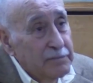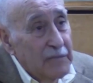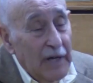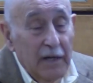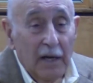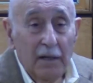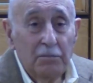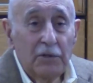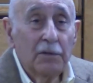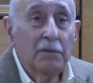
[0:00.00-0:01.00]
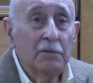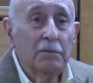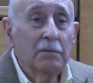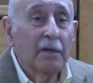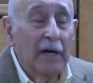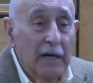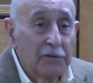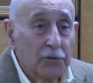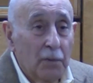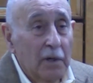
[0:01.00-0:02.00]
They came to the
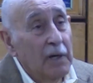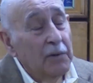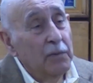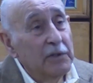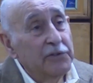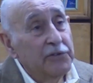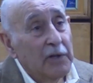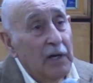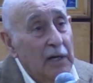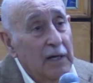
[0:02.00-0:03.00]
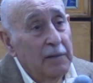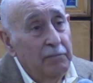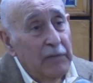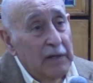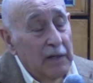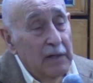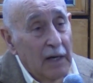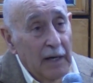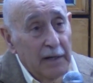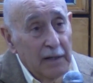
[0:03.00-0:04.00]
house where I was in
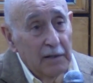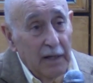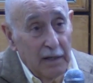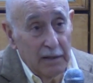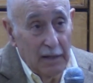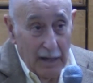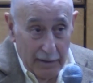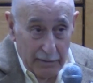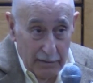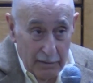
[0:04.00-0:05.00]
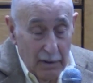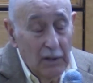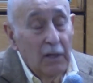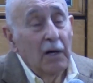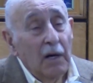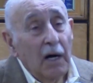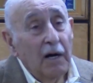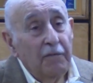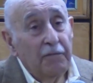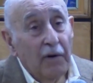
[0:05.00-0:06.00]
hiding. They had gotten
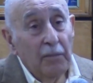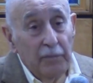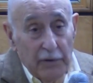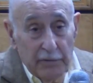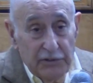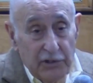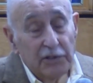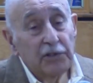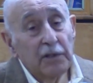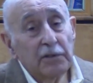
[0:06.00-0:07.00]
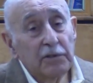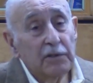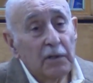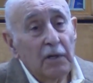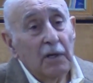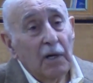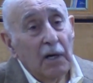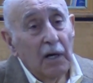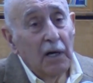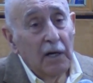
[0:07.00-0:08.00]
from the resistance
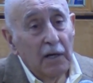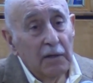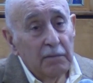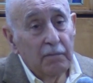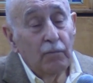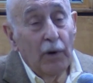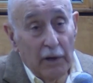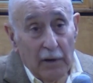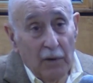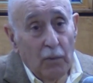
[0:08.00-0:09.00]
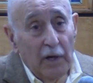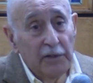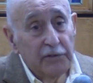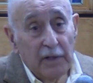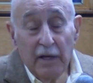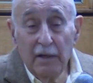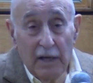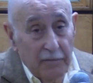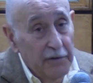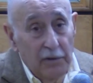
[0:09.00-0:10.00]
where I was. They
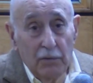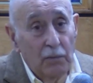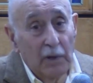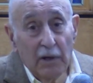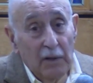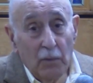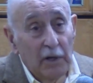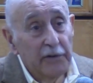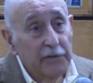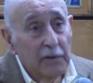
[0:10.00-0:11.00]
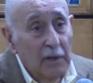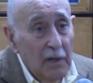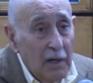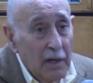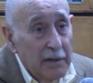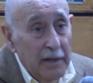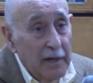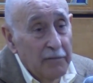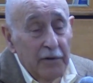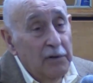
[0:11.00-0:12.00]
never knew where I was. They
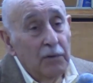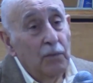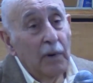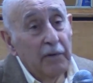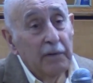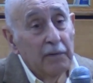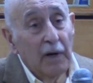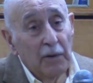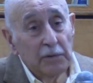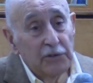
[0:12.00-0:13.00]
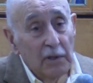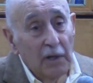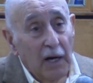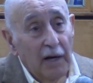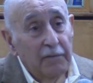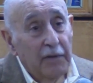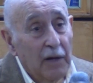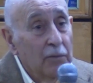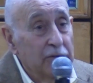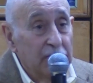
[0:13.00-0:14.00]
never knew whether I was alive.
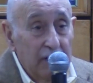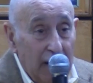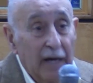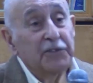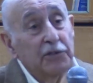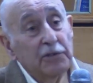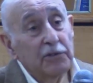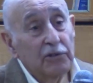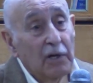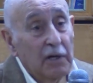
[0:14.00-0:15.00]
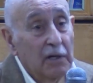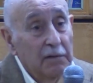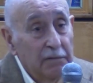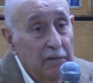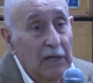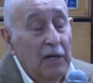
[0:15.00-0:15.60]
That was the essence of